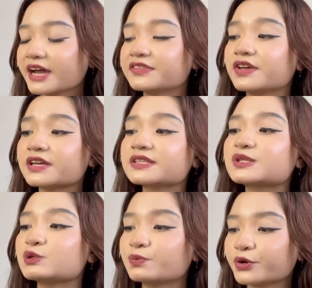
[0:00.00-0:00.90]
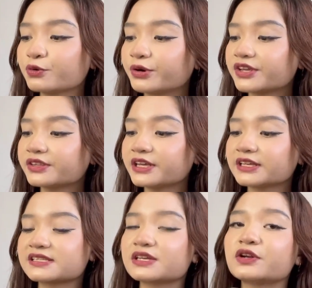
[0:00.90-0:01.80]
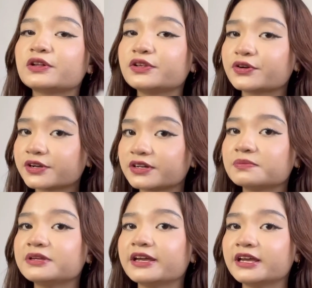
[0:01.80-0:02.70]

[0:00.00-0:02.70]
I think it's super worth it kasi you're gonna be